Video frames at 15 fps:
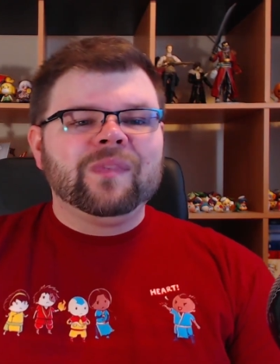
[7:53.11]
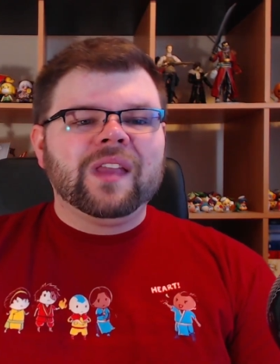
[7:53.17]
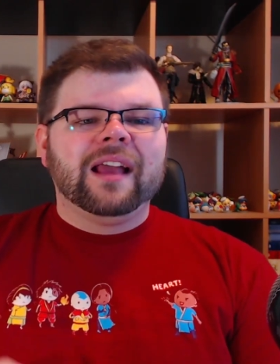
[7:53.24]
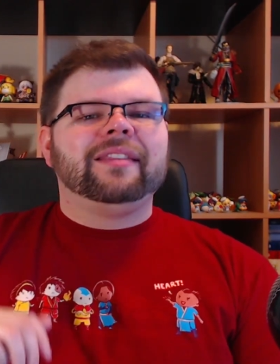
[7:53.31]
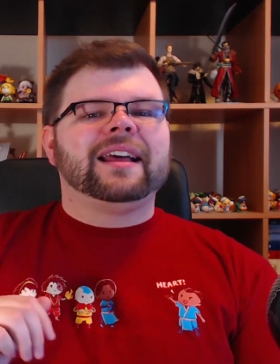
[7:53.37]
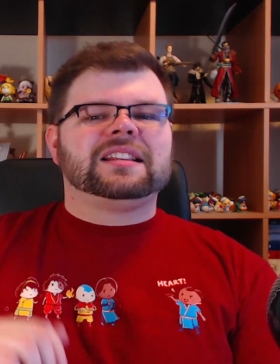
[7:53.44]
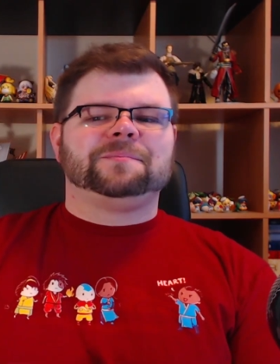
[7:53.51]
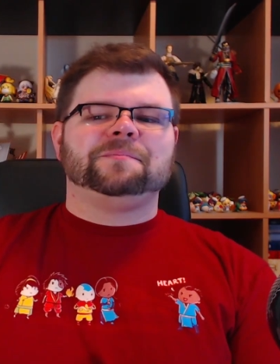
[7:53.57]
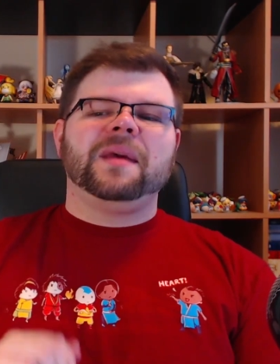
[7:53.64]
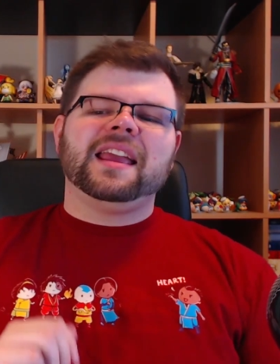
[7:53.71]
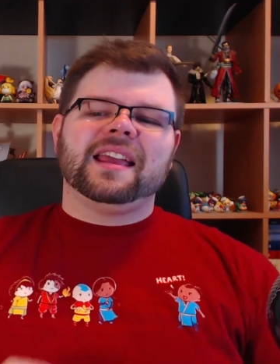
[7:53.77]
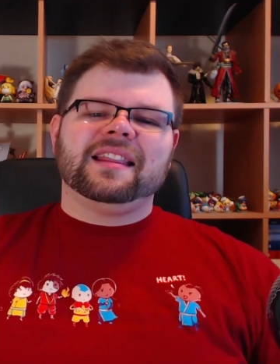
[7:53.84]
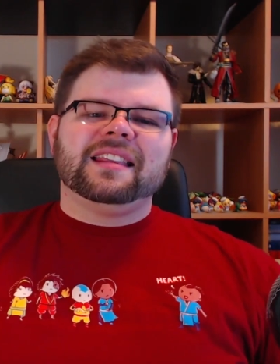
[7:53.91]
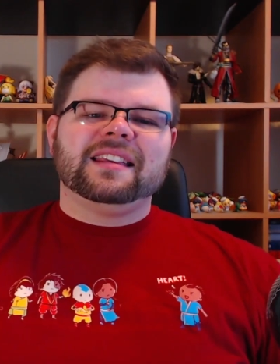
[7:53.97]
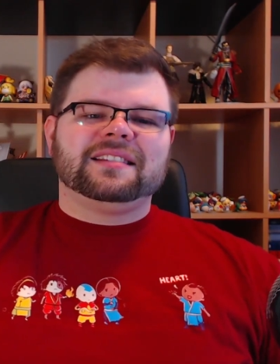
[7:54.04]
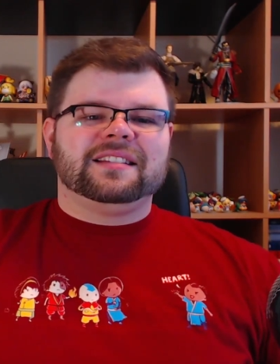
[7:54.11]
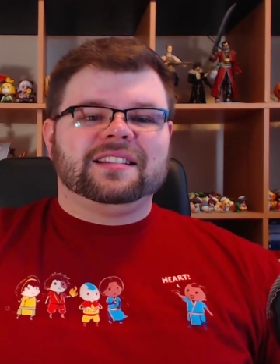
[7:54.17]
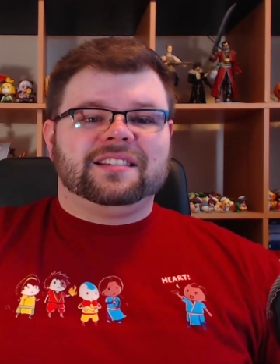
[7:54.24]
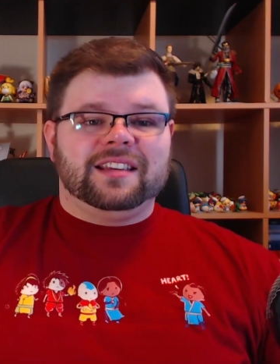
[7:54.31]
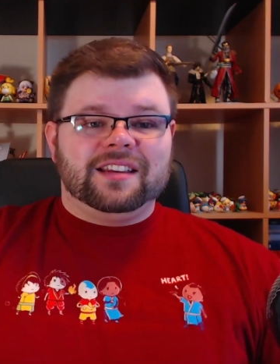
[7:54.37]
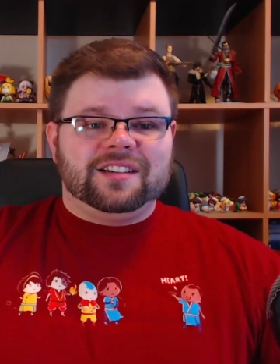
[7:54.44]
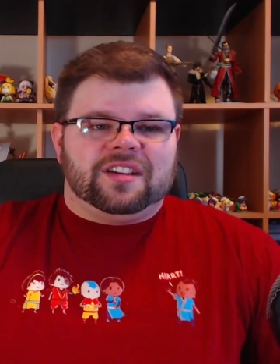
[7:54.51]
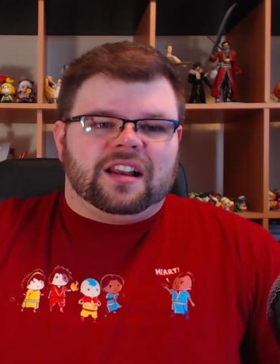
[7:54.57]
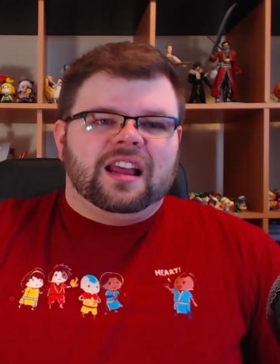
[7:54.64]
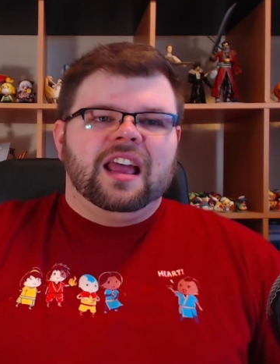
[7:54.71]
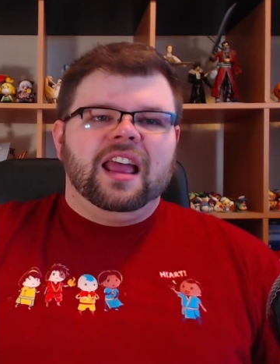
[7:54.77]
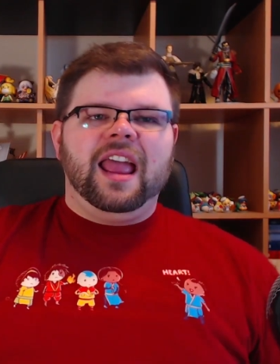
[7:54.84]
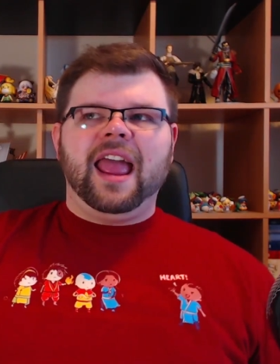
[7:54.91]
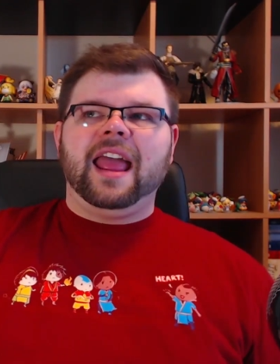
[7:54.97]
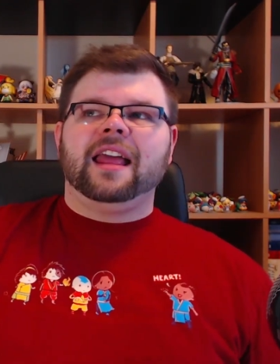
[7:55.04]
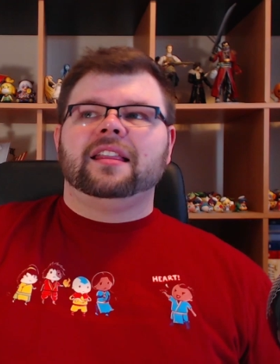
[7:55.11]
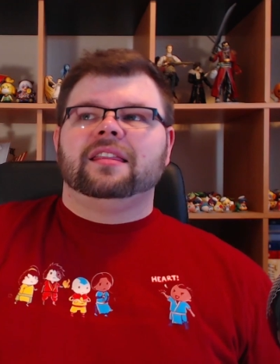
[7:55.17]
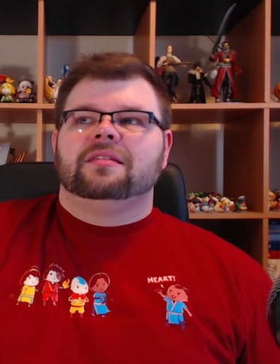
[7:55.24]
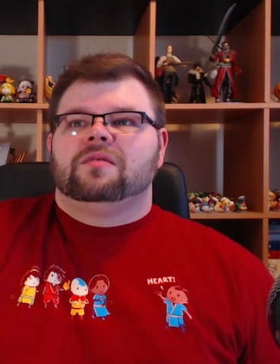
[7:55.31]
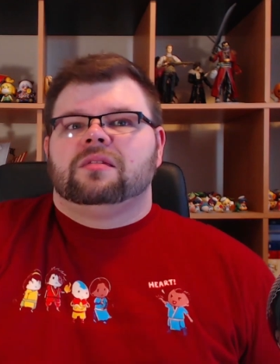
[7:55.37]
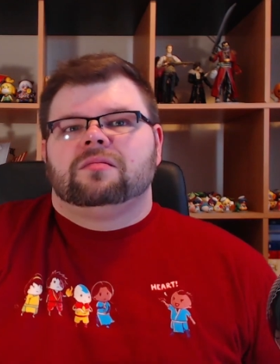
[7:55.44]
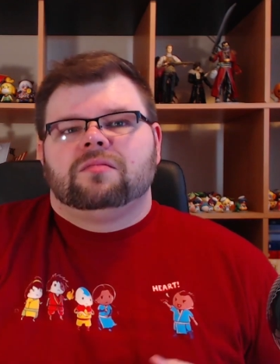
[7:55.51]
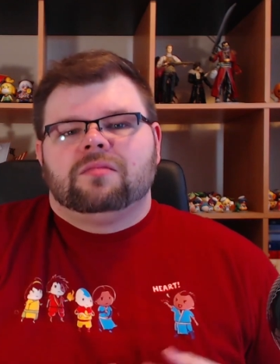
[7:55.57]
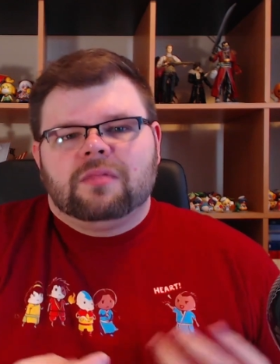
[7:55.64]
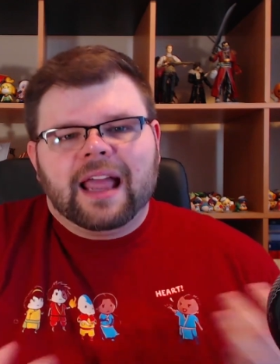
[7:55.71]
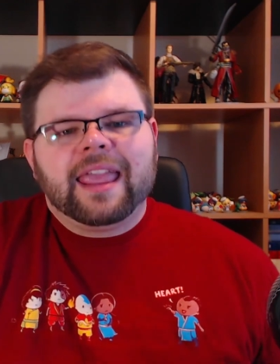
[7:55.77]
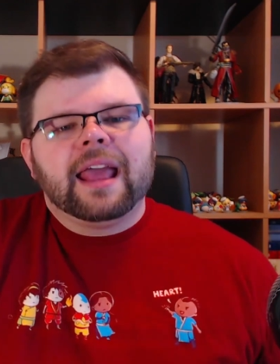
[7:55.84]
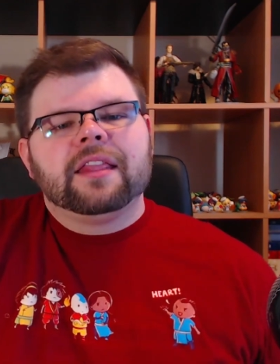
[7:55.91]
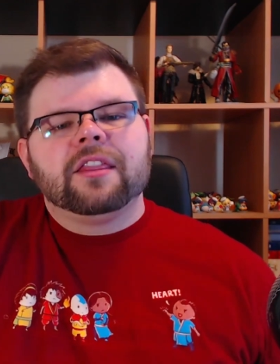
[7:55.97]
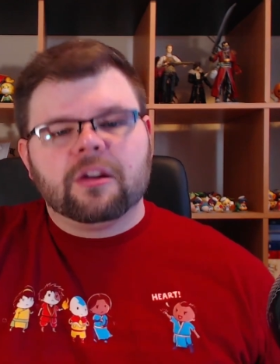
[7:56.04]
that's making this decision. And again,